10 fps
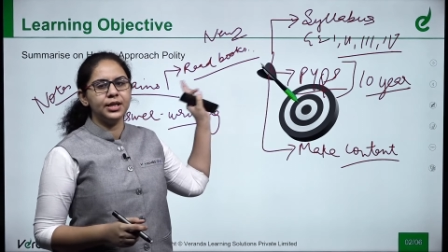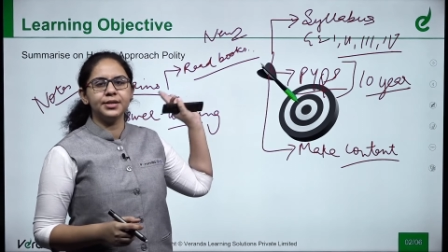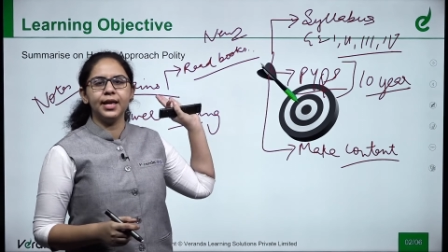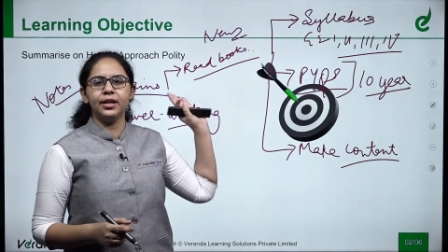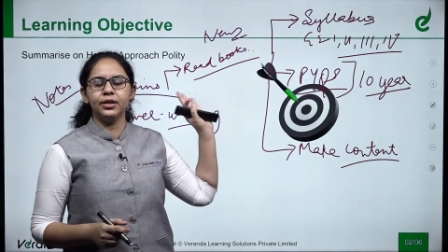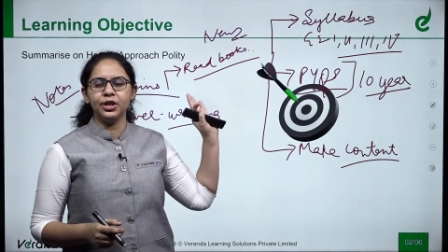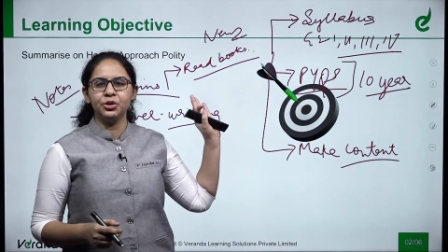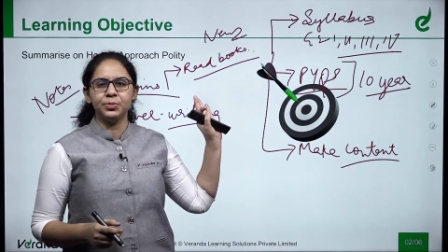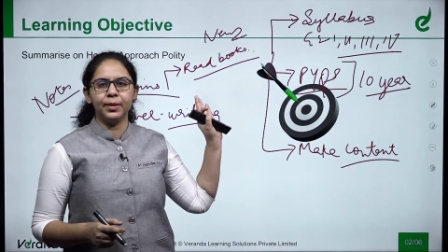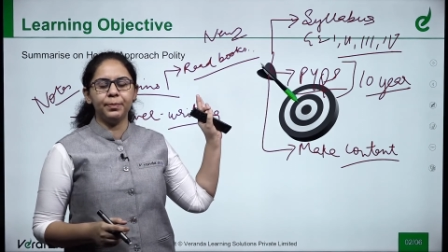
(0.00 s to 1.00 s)
is there in the
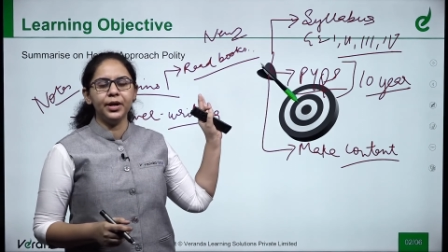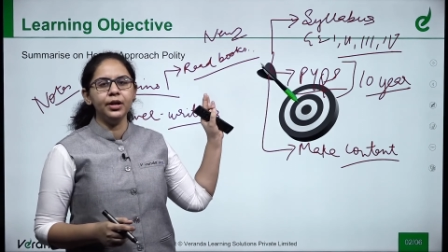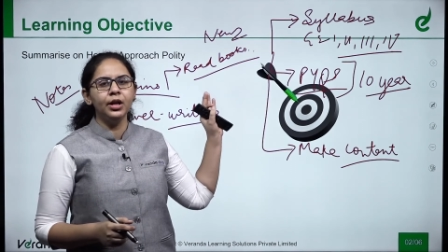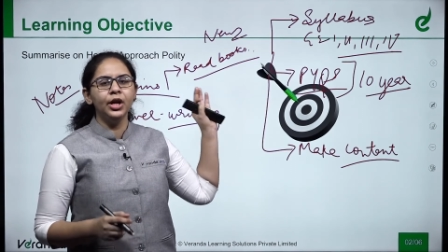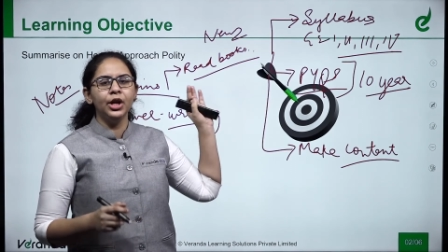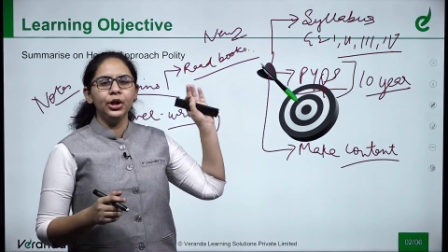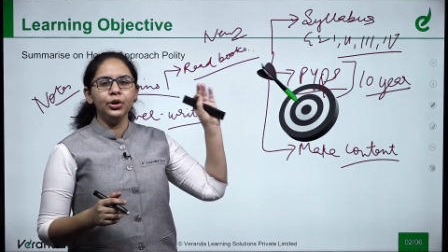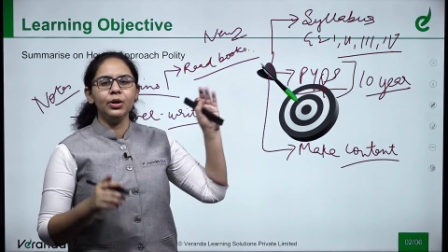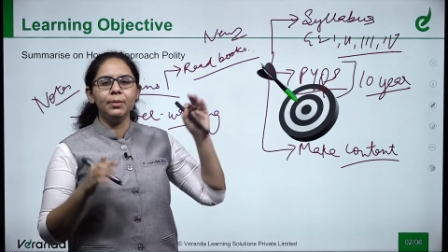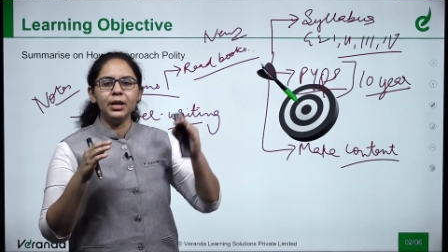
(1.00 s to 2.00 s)
newspaper.
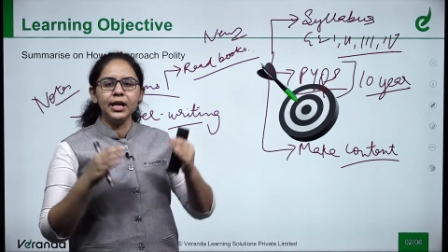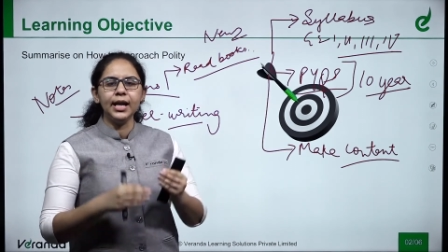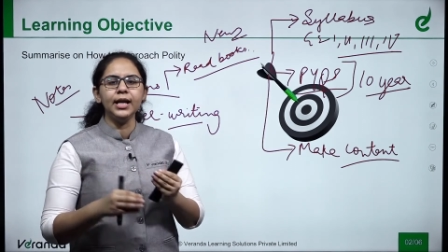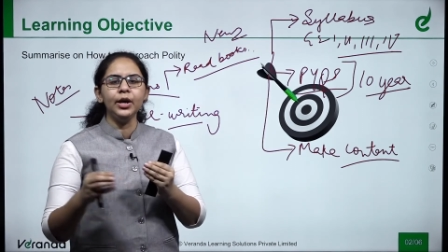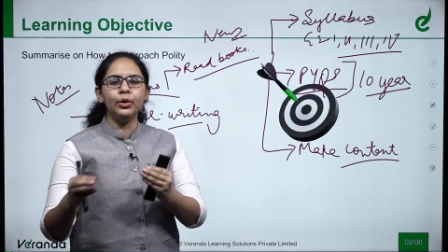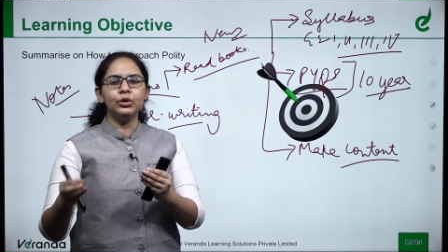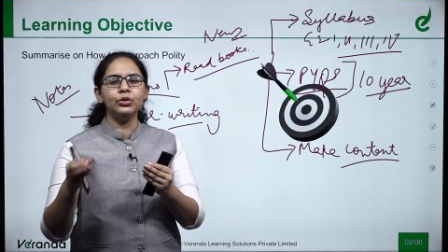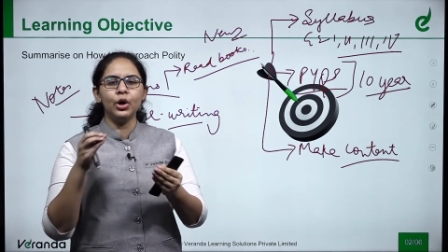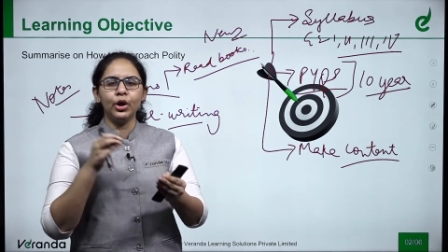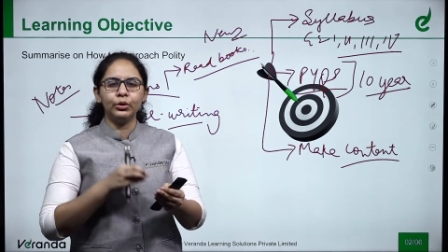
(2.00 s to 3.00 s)
You immediately go to
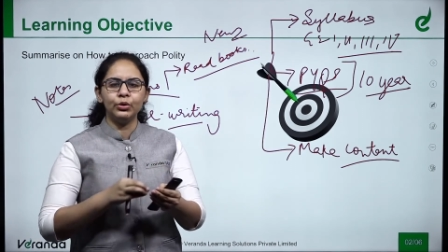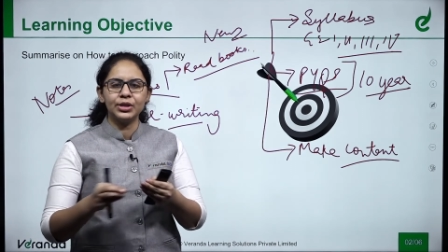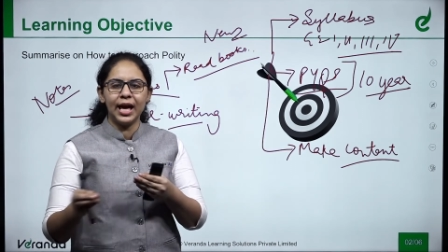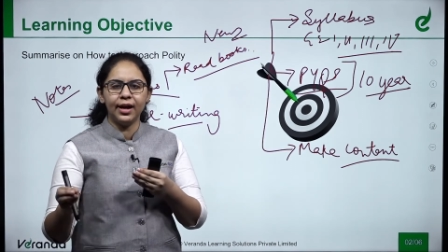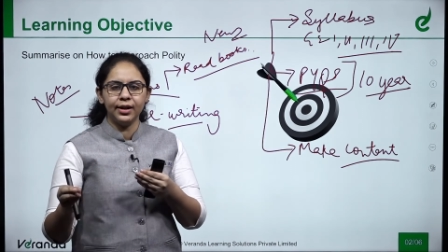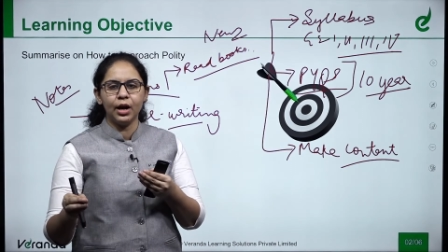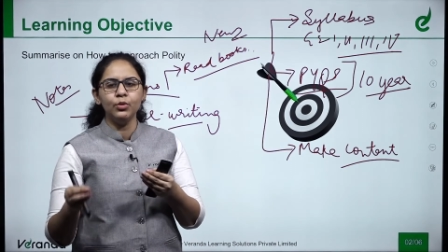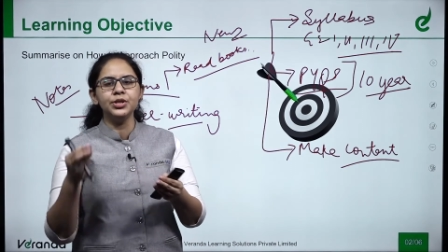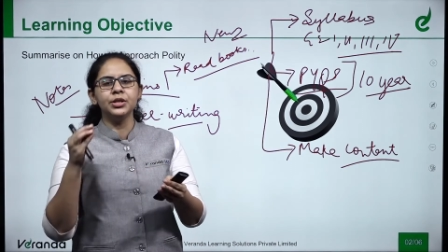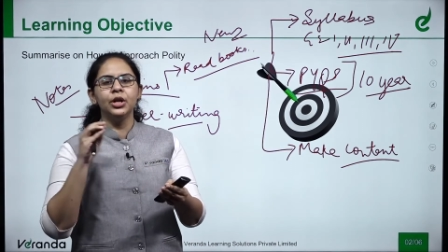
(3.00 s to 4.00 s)
your those
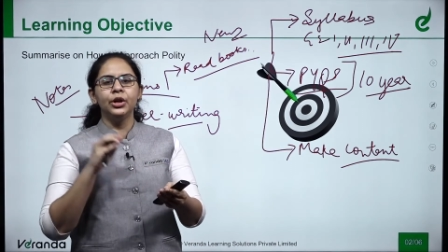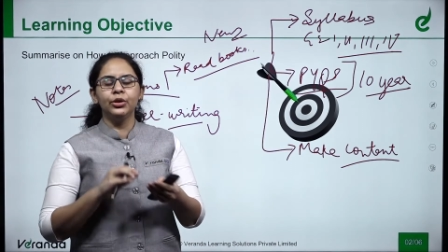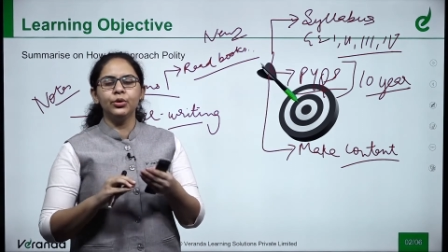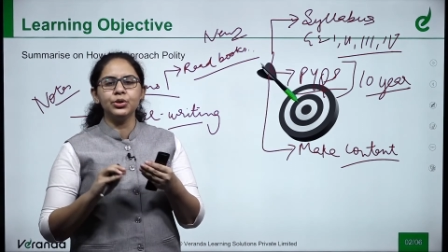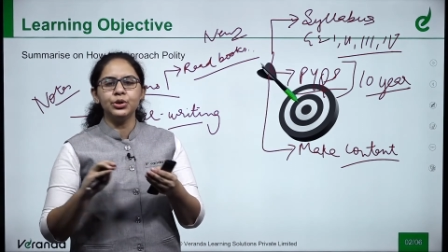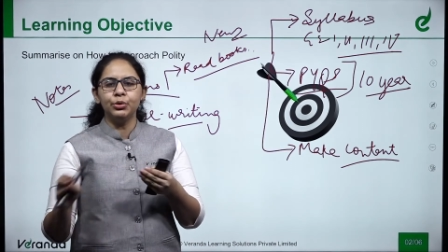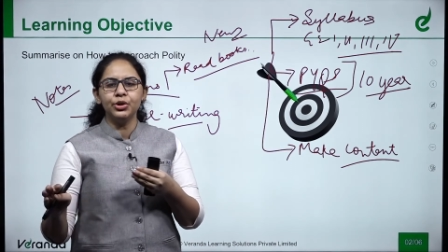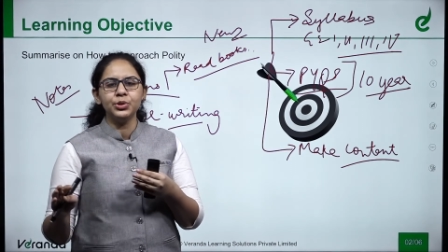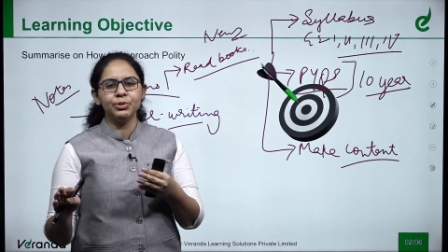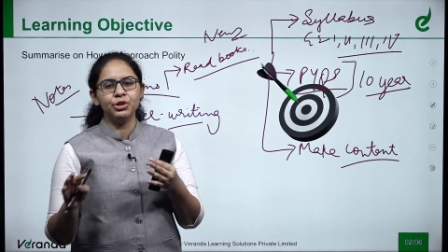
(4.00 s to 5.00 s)
handouts, those
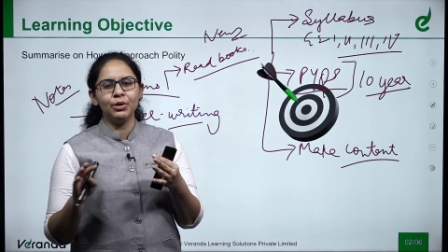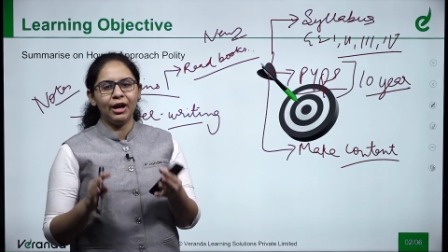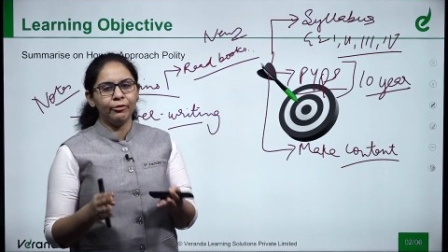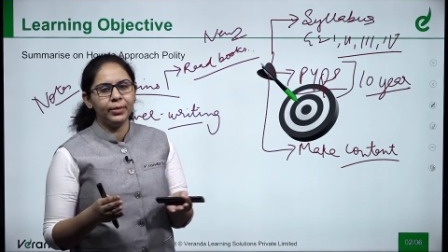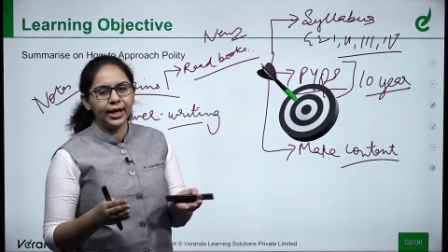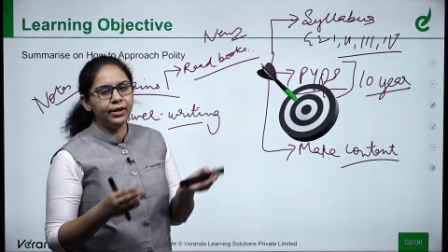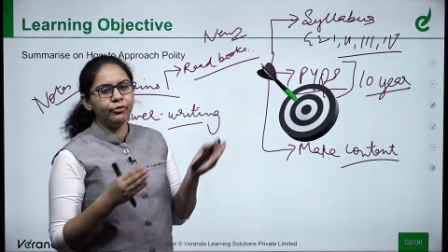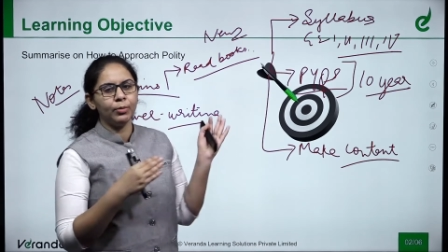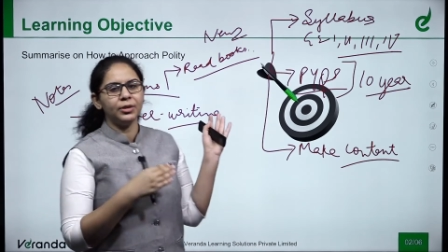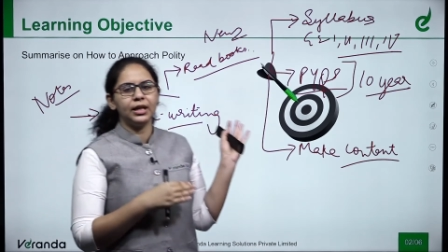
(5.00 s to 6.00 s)
notes which you have made from the